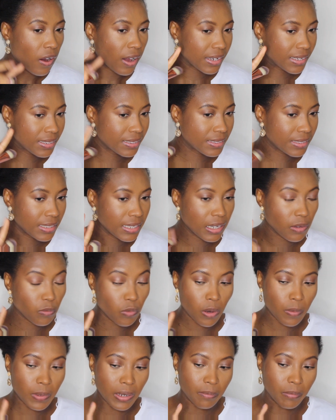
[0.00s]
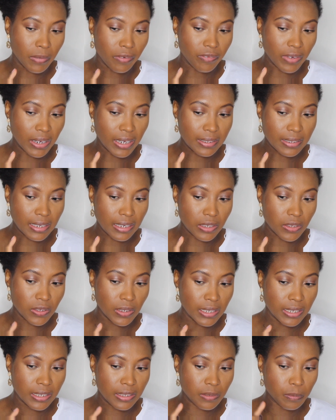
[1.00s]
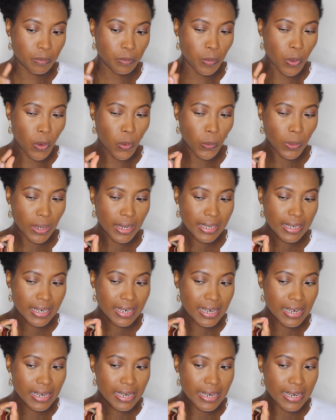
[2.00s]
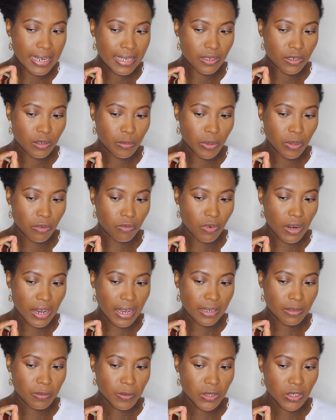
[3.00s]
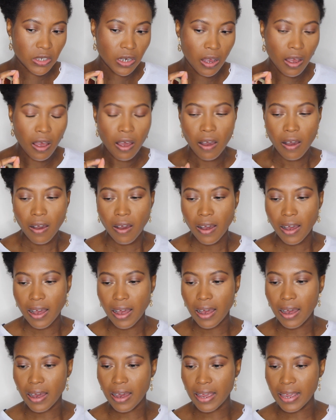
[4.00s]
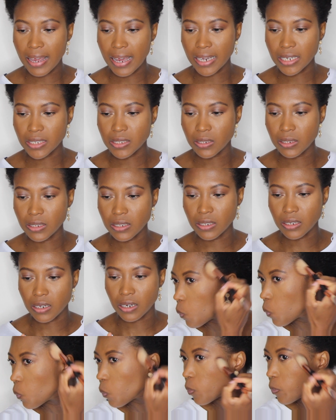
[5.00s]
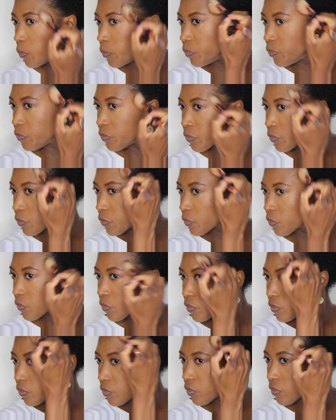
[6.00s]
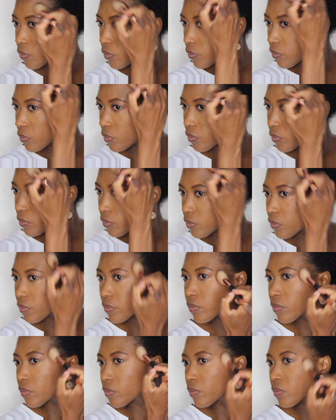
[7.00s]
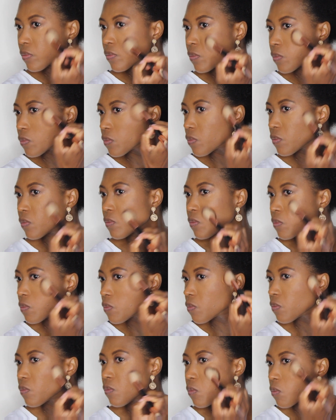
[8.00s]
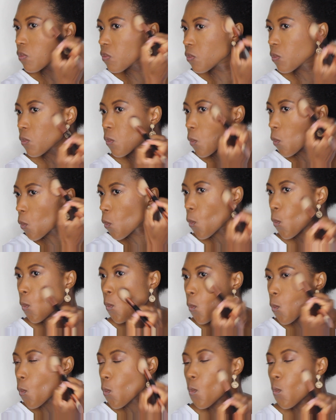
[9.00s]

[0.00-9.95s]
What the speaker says: I can see it warming up my face actually. It's pulling a little bit red, which I don't mind it so much. Okay, just going on this side.